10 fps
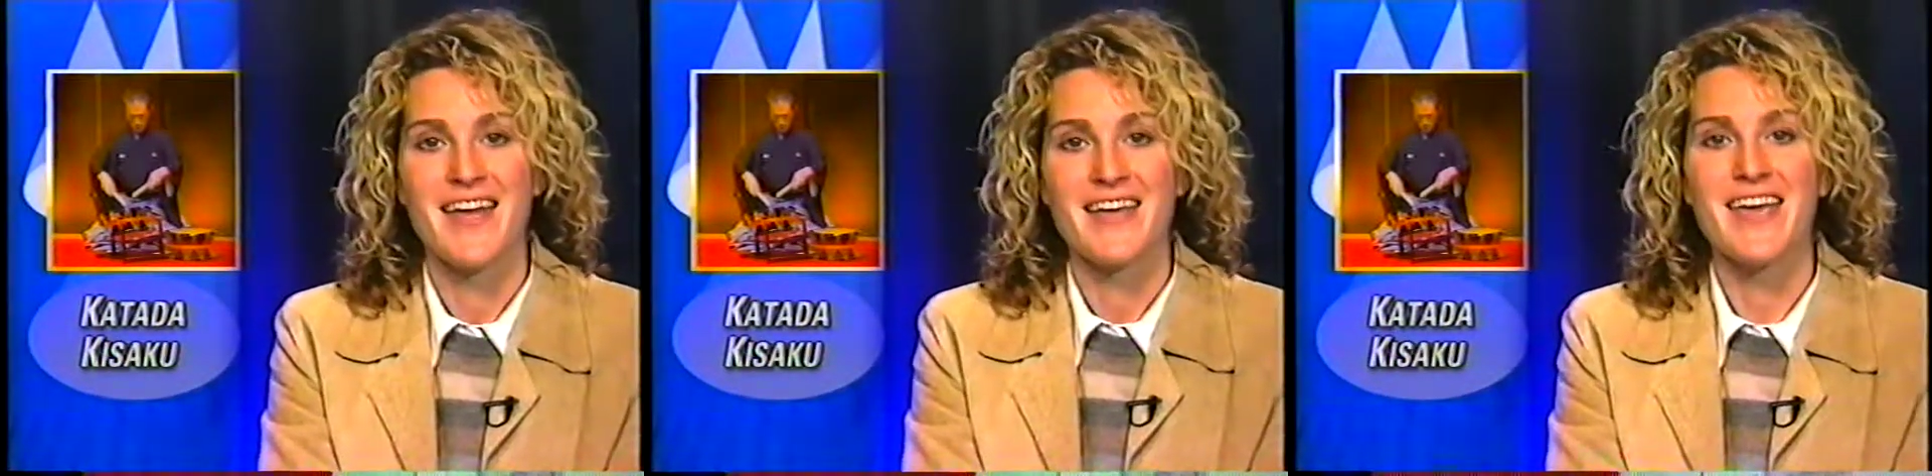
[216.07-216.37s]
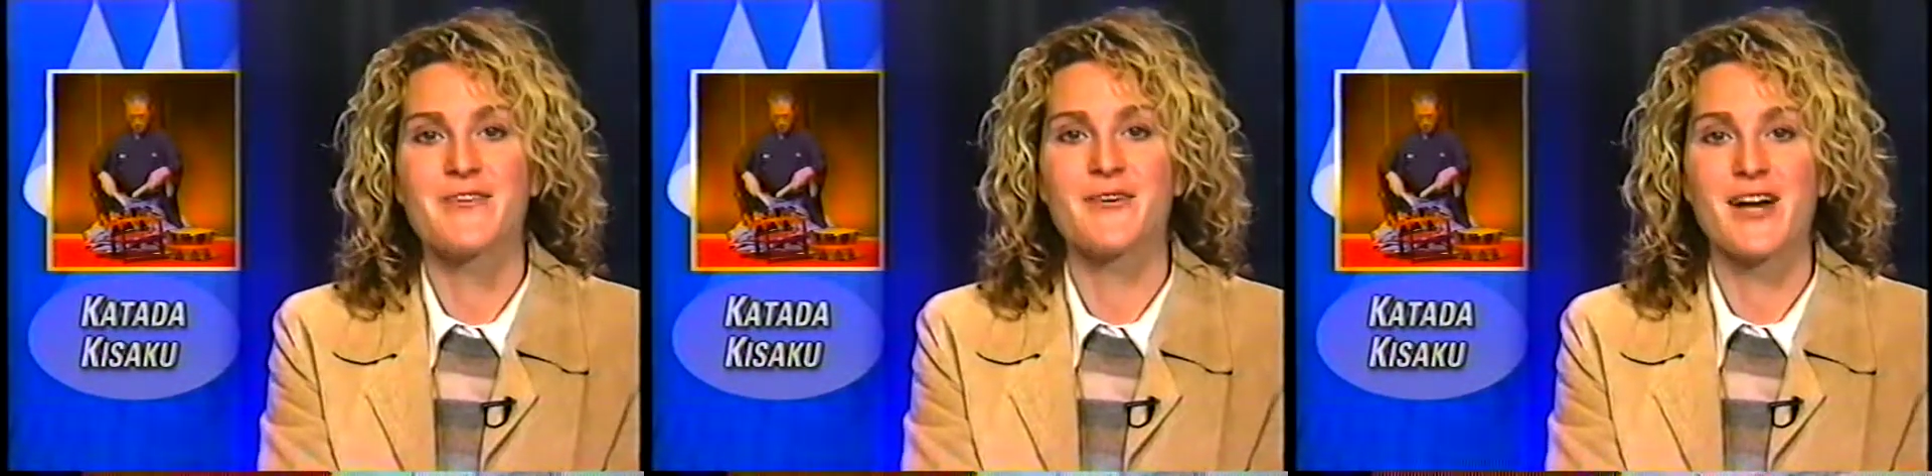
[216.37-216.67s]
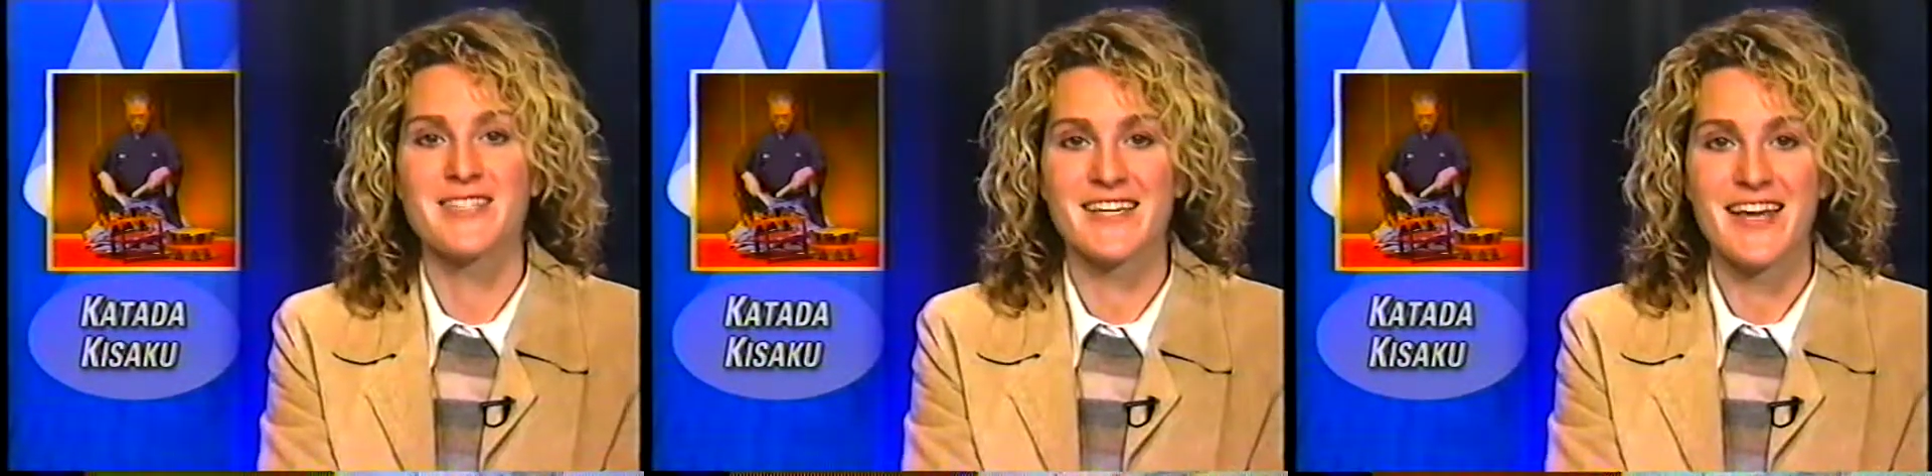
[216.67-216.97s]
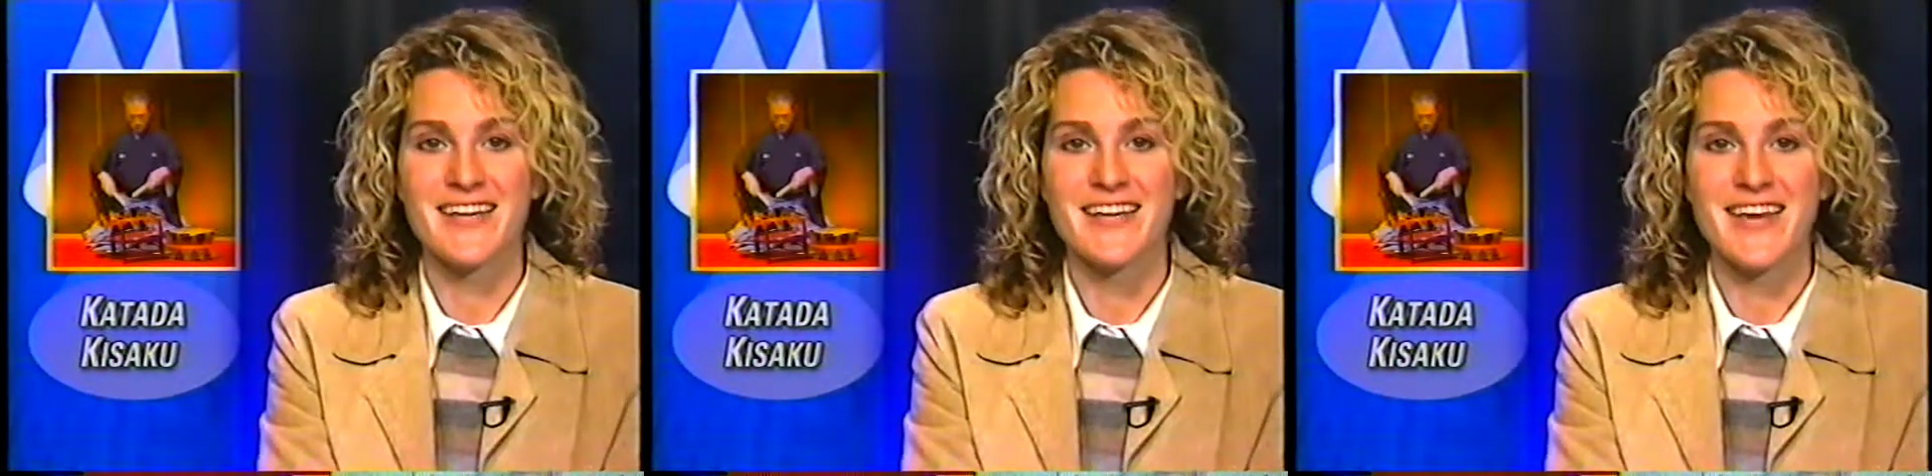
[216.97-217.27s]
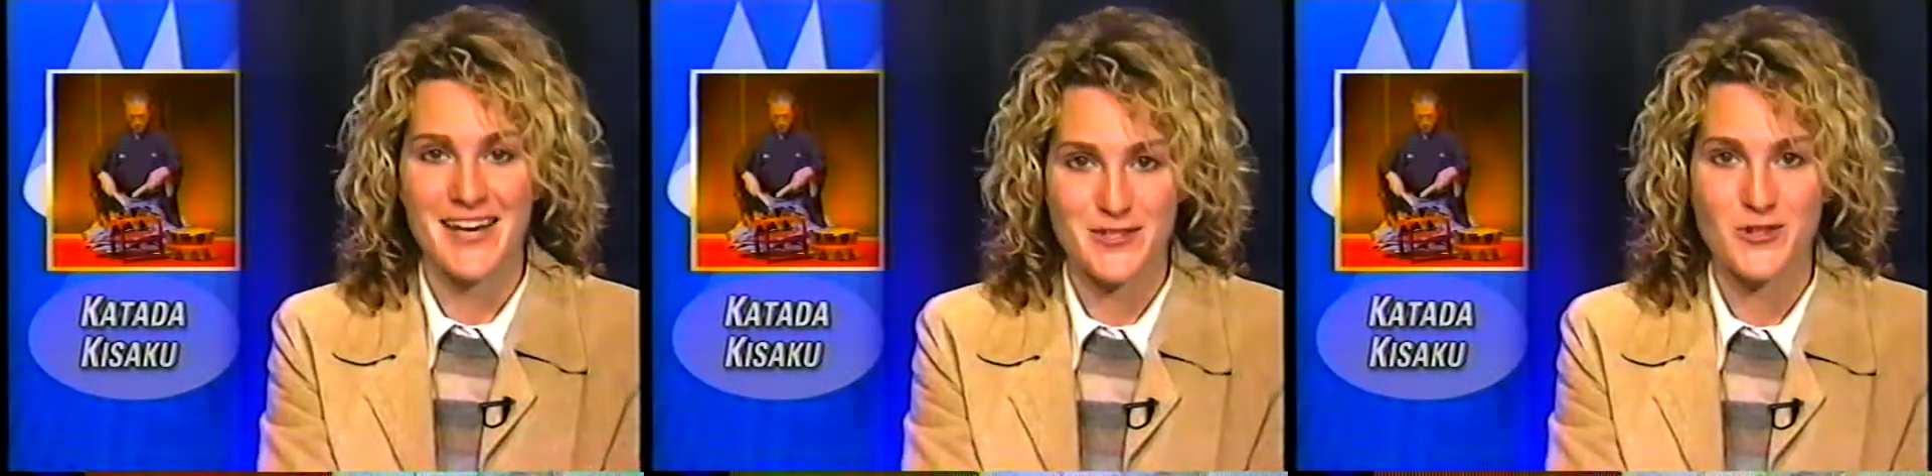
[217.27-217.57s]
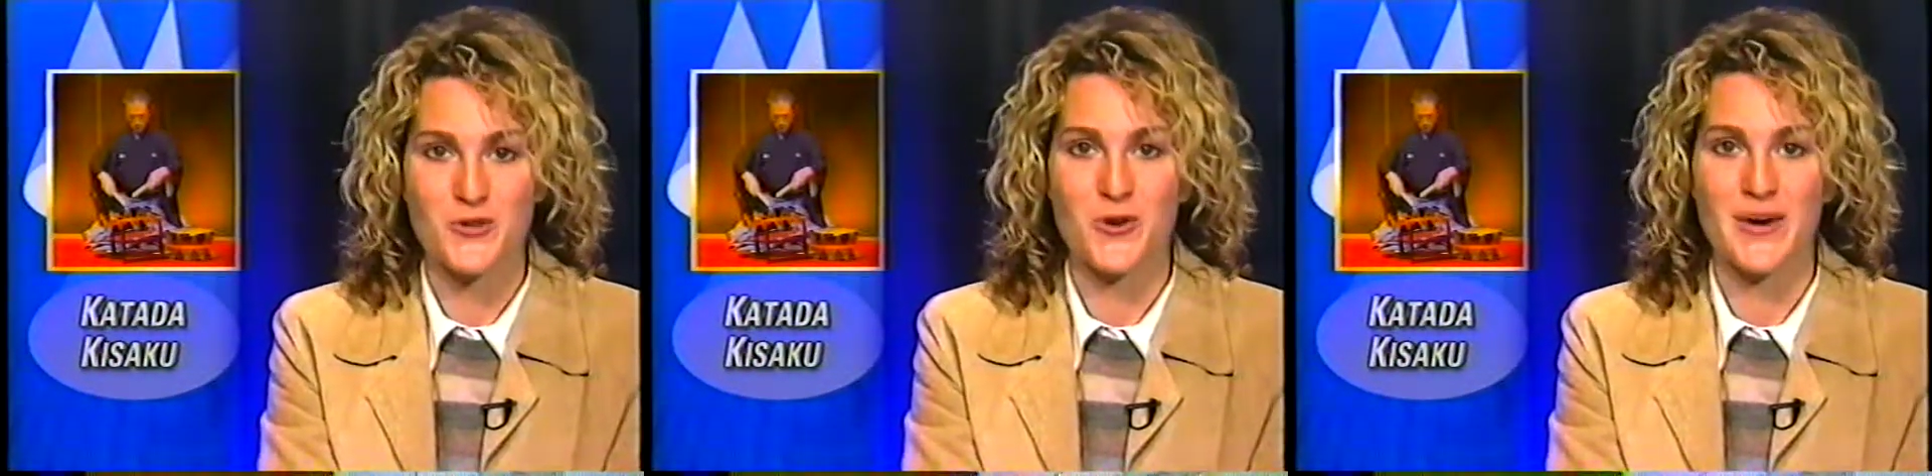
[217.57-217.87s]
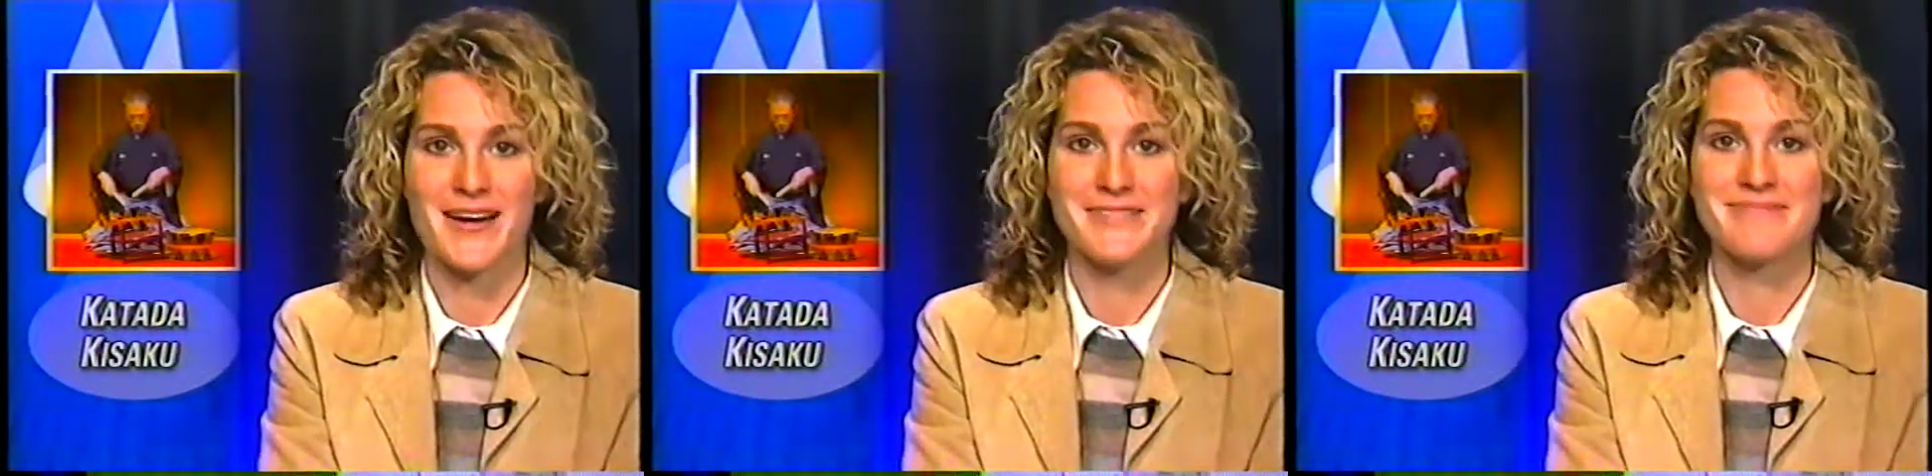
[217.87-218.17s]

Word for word: Kendra Kostelecki has the story.